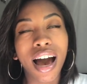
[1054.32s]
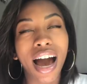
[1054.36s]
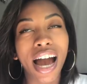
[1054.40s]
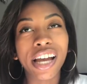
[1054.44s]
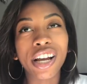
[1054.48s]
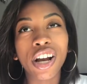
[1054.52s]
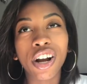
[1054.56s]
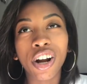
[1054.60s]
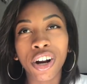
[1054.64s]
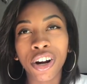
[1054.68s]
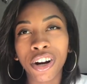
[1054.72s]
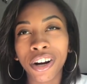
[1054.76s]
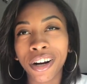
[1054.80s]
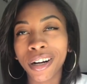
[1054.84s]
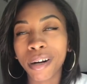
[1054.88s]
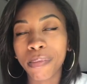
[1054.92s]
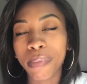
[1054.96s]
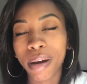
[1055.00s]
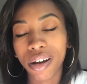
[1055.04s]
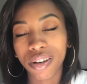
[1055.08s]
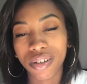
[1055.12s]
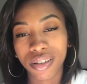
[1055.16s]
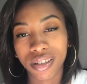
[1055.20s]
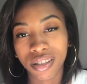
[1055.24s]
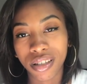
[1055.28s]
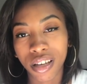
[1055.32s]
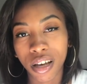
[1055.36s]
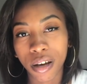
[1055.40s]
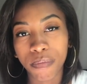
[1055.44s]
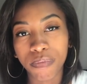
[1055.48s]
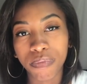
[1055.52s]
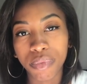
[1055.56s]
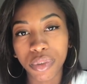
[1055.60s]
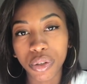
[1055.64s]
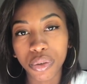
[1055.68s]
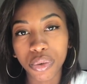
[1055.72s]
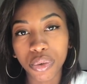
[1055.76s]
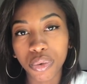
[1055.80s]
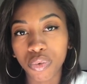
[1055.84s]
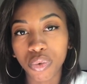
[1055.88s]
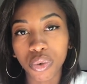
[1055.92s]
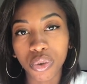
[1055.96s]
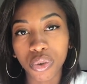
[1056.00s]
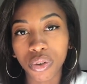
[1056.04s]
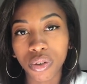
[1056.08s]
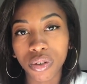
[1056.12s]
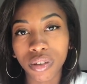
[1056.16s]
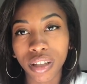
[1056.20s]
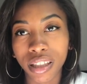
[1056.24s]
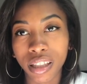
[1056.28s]
I heard about some new
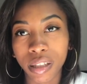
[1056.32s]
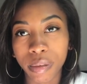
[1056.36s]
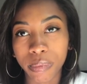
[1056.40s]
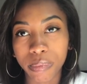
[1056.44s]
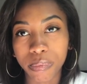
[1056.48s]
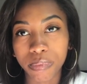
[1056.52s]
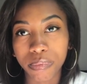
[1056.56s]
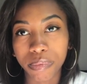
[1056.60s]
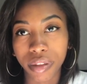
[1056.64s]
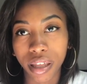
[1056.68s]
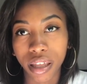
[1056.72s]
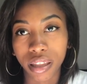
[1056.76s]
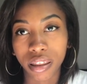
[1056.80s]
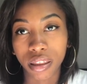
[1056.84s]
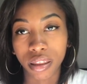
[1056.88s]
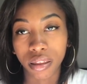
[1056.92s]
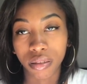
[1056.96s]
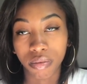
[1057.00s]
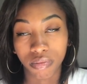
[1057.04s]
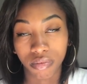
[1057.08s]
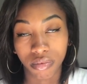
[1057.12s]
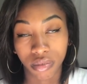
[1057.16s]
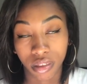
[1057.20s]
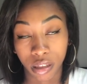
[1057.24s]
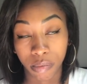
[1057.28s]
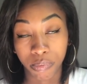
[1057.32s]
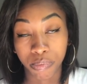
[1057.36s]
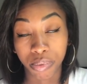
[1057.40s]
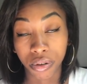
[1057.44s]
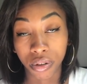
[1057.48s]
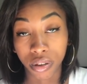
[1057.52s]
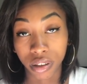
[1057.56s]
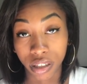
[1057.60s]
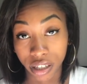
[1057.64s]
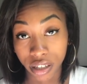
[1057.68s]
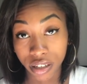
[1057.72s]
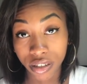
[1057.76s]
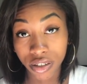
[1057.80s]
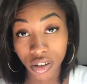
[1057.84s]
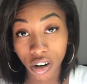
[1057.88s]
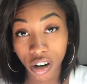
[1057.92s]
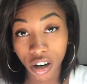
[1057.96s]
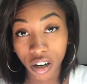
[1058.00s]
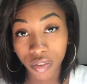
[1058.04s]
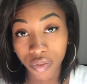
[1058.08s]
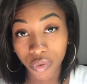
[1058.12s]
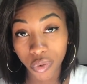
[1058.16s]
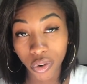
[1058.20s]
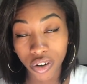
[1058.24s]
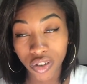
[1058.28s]
rule that the that the police
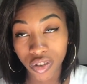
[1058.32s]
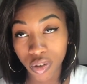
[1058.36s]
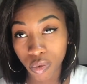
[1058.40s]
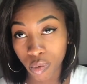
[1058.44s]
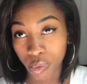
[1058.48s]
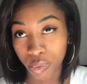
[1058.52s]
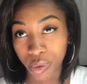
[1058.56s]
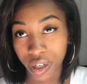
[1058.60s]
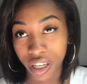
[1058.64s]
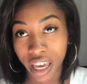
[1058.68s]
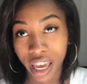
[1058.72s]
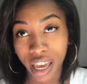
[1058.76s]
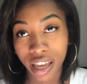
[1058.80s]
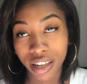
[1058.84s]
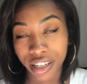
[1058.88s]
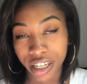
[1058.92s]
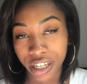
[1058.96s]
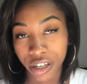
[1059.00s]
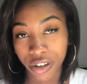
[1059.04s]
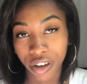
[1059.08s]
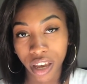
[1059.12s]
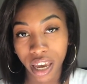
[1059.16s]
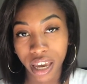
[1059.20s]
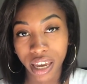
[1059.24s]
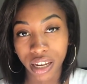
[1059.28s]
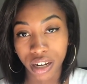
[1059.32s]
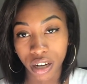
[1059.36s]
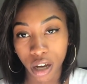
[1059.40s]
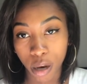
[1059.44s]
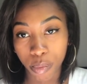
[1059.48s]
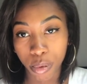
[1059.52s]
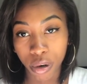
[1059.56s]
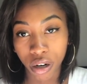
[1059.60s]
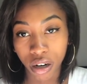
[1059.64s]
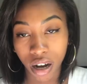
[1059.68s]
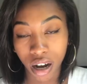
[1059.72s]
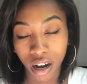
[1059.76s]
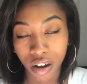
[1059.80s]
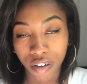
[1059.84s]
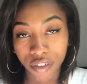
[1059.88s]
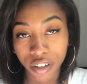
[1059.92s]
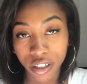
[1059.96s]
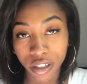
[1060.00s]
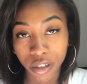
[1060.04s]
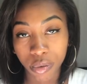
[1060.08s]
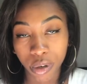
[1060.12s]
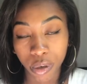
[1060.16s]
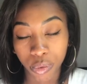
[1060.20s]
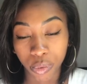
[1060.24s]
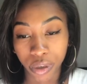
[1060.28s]
are enforcing where we can't tailgate in Upper
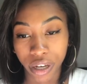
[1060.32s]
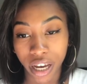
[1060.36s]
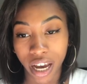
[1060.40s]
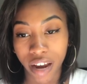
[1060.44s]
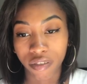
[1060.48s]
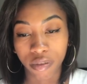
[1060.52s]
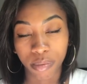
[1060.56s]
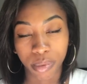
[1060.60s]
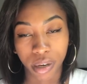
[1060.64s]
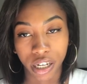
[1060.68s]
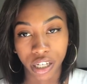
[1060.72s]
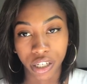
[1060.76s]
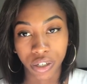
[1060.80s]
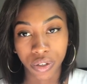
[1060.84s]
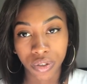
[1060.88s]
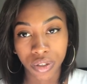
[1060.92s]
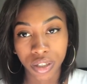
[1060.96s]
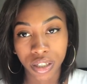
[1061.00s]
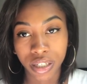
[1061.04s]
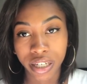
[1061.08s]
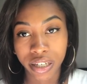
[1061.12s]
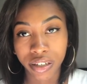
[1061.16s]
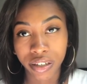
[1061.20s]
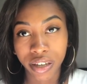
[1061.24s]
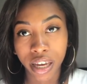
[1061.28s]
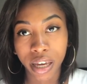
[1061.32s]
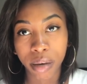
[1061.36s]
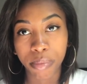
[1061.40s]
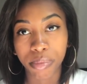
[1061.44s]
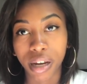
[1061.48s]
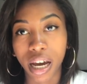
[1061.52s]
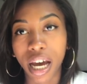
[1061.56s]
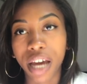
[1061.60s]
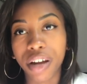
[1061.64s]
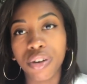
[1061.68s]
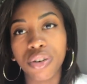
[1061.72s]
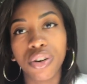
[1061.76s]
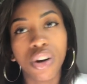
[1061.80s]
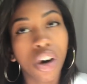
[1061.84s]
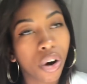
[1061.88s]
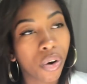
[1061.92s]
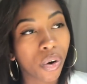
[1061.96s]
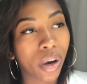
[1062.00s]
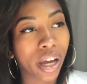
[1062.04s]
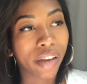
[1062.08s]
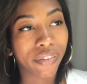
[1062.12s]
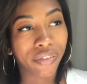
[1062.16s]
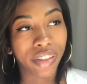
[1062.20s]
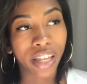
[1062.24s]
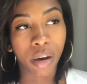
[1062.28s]
Convo where we, everybody used to tailgate, but I don't
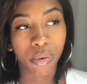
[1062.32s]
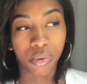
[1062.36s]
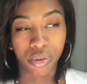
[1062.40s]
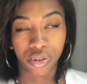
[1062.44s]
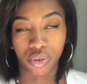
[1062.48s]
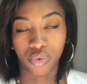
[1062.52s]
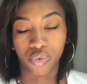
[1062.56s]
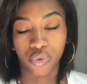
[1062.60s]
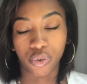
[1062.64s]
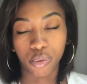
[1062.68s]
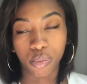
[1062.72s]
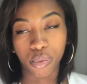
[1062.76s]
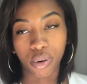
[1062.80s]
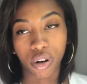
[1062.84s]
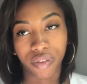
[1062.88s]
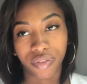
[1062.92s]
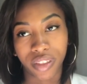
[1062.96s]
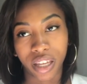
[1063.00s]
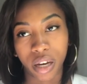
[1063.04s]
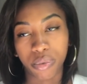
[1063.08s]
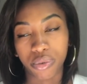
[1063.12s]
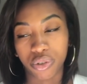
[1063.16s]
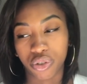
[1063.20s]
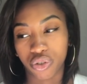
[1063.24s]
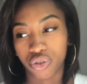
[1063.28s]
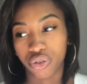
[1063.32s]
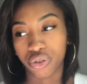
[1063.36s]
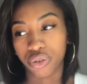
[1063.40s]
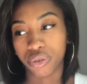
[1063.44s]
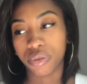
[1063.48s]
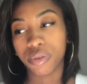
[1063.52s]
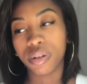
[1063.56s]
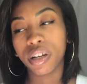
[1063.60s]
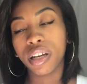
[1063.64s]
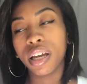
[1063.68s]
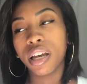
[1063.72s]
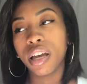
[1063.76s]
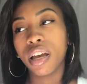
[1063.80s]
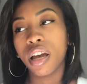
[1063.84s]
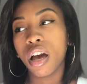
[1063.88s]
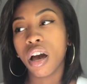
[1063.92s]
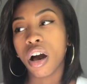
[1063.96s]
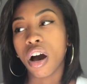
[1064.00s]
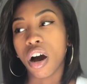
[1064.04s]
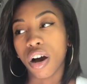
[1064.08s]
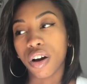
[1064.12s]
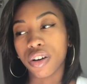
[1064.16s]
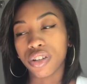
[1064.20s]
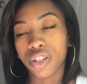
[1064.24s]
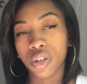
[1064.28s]
know if that was a rumor, if that was true.
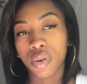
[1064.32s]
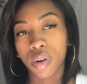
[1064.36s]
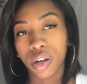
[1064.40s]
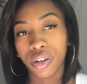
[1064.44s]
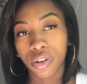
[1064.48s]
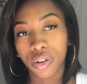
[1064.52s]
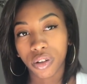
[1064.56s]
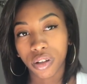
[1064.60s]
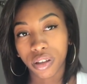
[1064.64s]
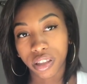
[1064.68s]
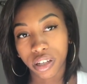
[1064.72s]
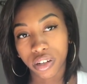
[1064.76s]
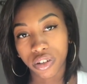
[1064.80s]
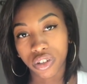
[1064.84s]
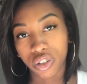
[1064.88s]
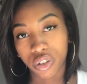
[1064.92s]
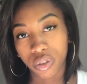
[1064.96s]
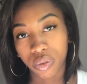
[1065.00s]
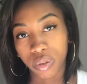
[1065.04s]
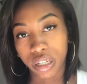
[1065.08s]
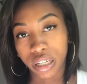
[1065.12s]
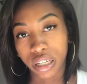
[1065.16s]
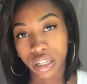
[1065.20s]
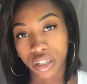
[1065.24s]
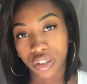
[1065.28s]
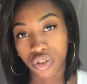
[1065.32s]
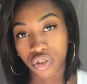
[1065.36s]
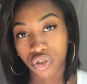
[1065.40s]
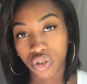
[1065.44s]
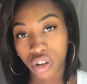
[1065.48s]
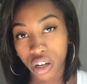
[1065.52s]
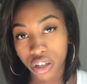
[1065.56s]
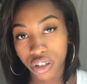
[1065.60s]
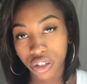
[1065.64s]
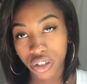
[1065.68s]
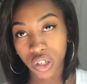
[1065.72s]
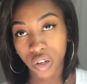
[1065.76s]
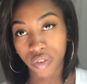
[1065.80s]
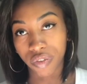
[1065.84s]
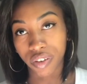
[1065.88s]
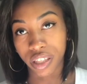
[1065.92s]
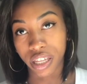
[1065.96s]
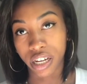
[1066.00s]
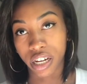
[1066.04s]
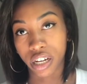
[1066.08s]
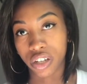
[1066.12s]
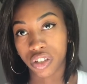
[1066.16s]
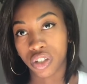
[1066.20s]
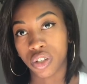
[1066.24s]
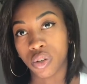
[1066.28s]
Also, I know that they're doing construction over
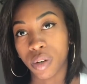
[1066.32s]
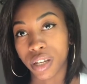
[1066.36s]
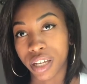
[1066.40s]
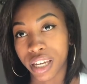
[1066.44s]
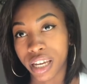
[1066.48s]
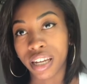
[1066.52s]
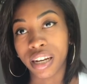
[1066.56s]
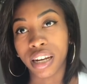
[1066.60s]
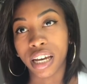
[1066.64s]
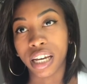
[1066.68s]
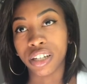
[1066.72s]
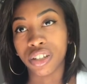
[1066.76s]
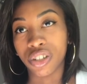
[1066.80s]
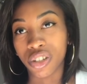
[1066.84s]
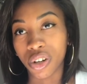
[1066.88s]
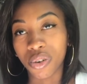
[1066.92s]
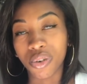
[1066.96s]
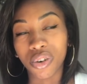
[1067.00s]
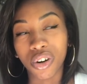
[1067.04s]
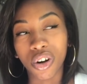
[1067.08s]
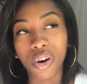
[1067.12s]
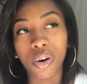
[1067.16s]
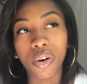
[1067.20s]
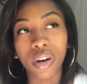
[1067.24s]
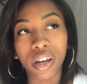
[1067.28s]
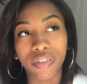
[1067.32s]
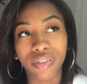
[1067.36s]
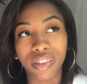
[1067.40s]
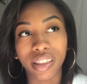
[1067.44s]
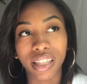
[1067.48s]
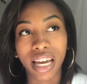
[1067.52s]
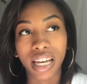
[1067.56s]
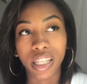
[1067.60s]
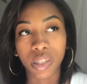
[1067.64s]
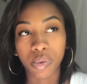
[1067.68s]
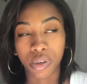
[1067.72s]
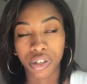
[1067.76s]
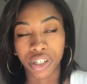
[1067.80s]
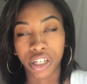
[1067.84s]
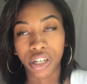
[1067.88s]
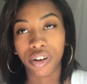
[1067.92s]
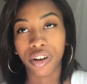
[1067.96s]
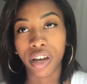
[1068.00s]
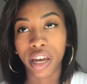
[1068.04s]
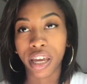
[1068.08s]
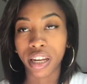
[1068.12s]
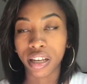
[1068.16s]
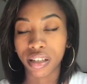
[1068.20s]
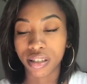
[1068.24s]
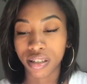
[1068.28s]
there, so again, I don't know if that's where
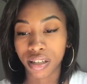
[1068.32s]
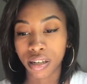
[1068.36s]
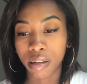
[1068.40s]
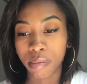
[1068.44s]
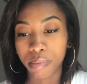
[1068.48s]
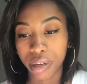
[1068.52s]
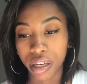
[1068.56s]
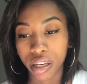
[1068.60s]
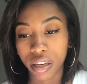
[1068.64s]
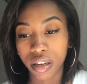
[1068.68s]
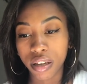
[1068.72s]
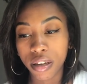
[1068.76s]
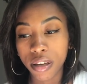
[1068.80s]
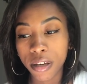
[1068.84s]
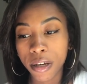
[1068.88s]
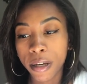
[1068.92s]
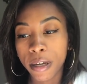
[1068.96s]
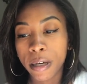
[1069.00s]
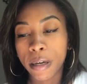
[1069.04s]
tailgating is going to be,